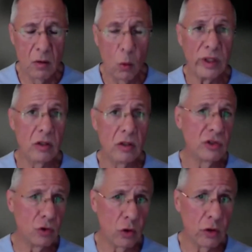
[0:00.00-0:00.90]
windows
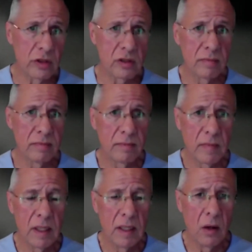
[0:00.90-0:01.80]
and doors.
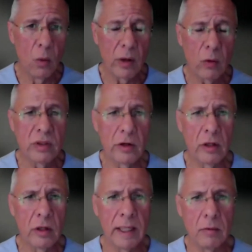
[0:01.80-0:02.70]
What I would tell
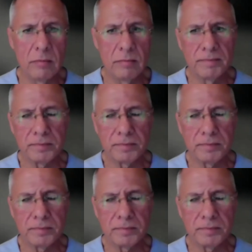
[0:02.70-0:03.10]
you about,